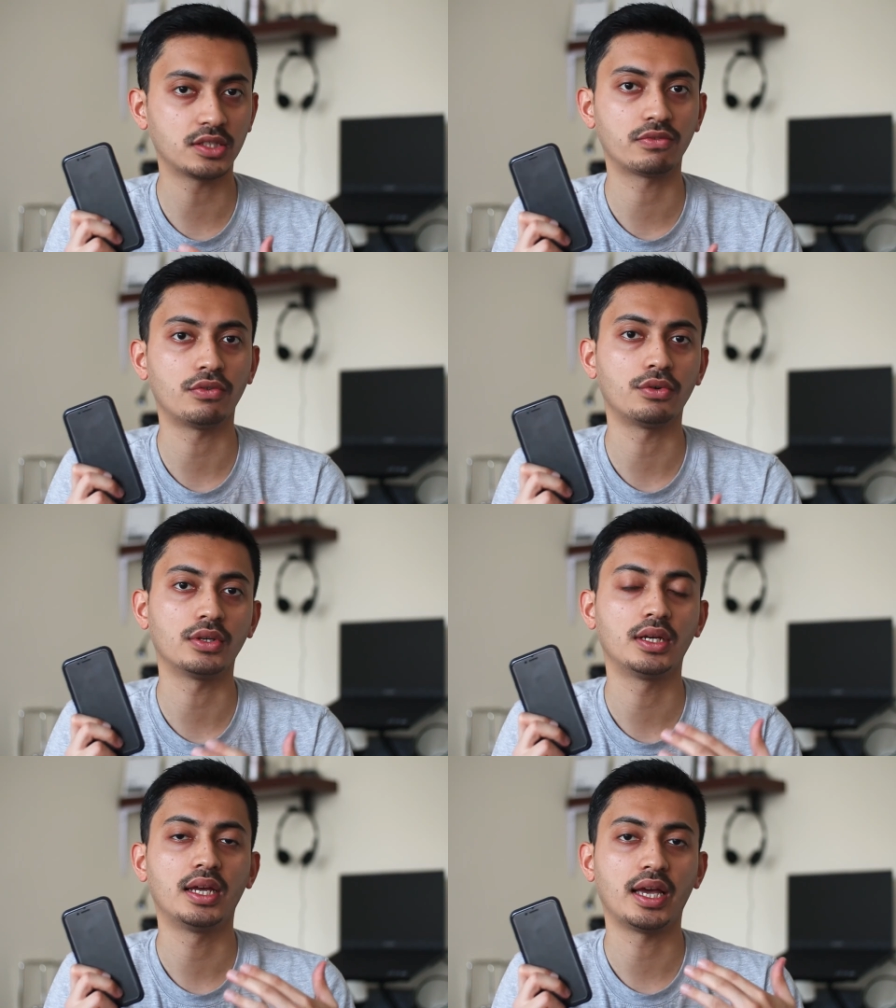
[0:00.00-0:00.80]

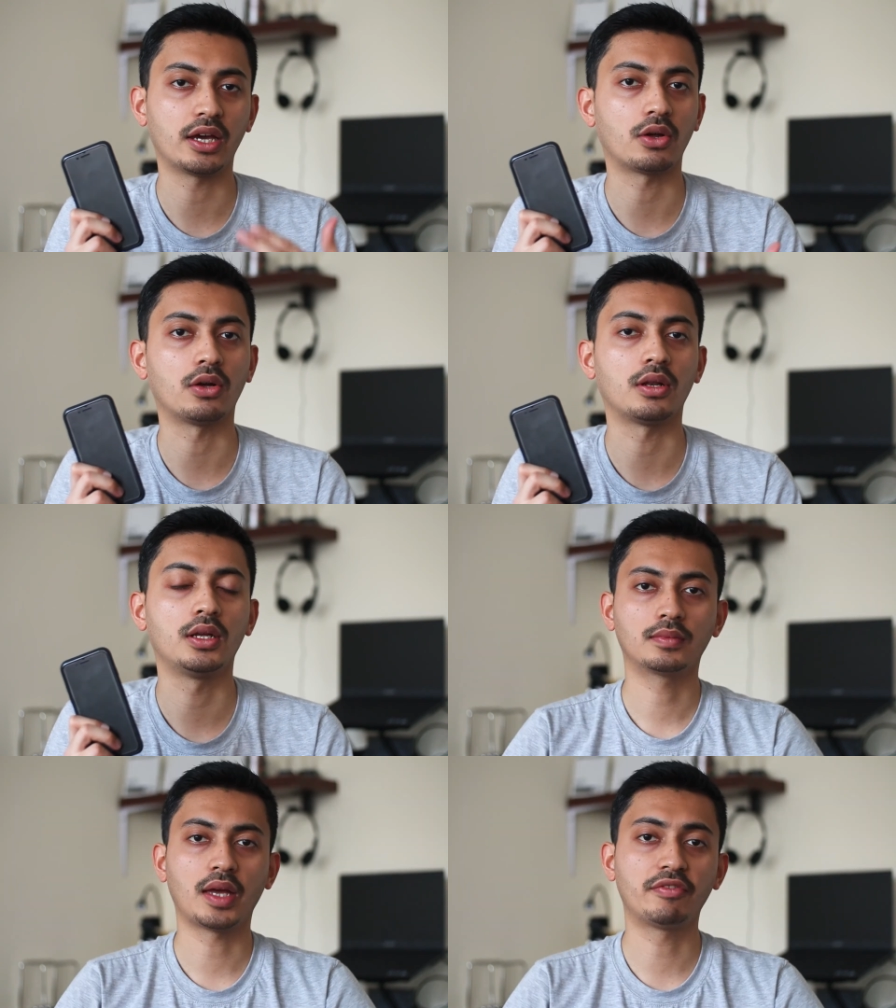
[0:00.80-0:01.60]
phone at all.
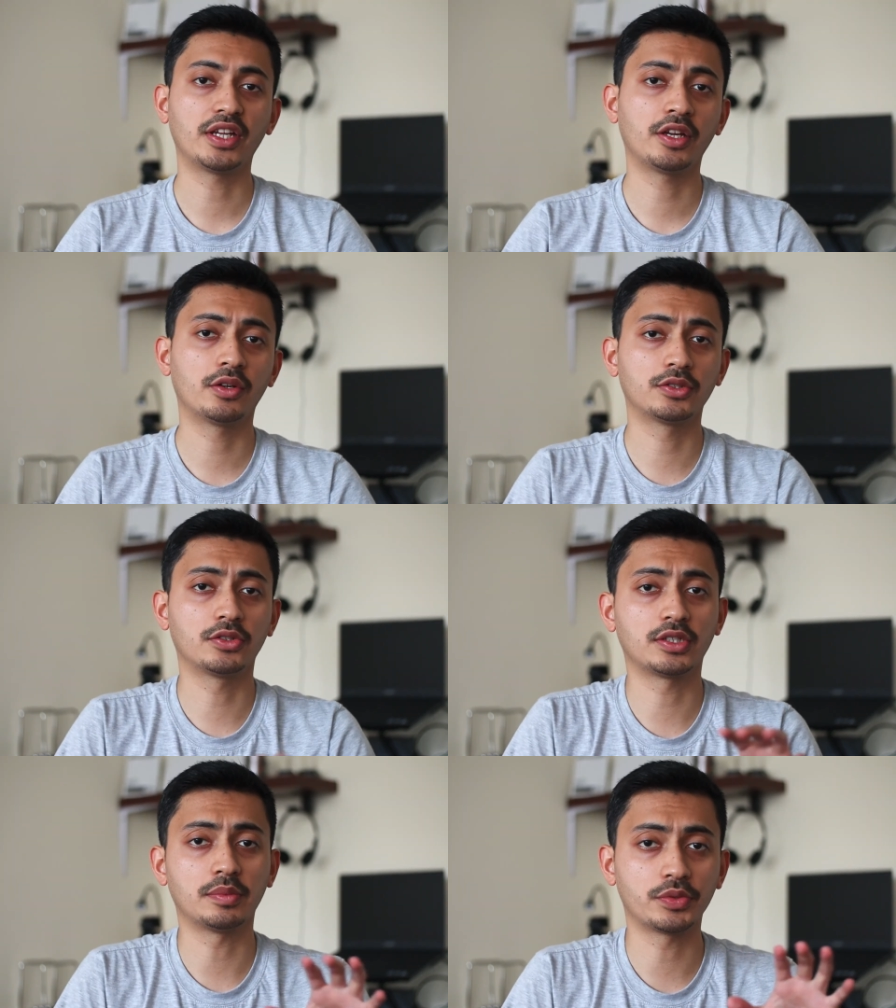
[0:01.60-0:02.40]
I've taken also
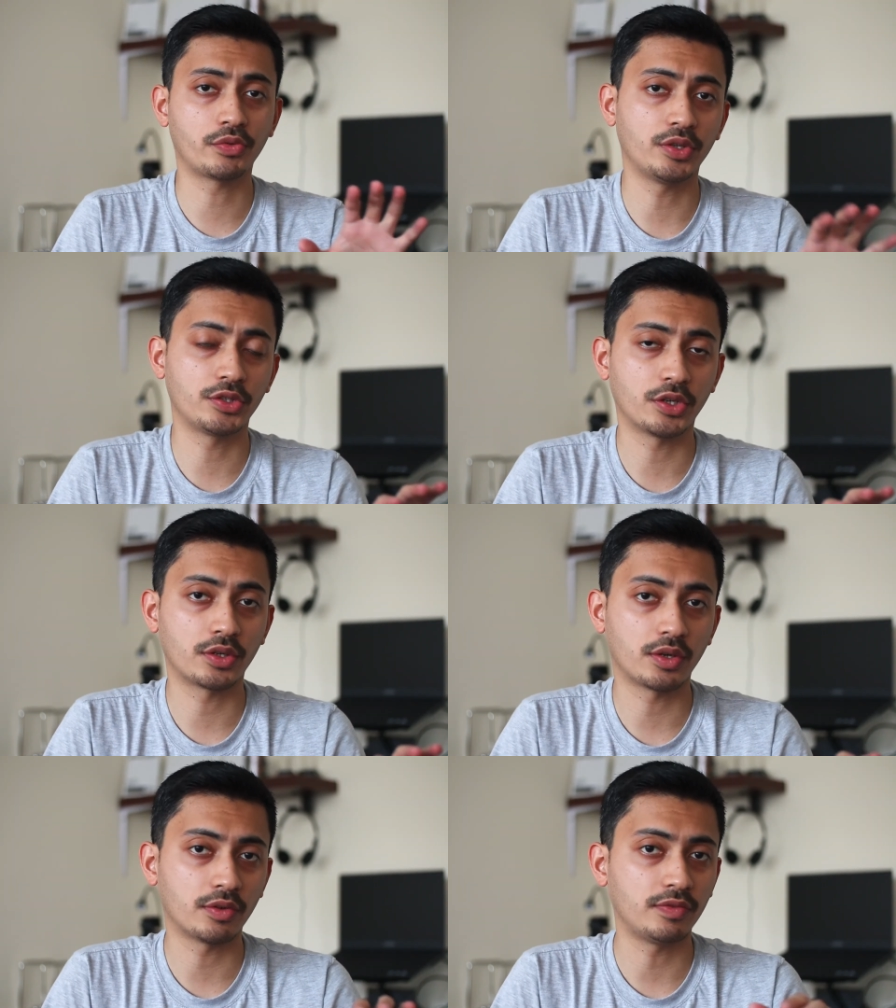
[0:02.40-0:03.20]
some screenshot
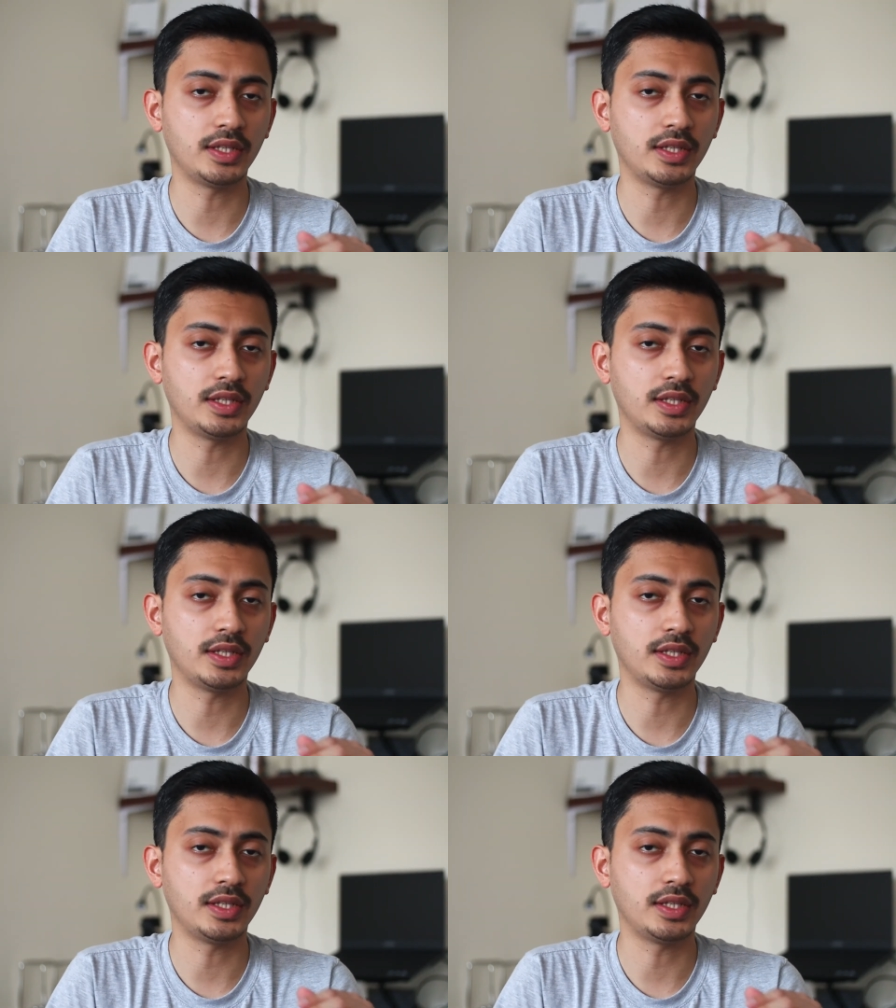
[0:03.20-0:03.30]
of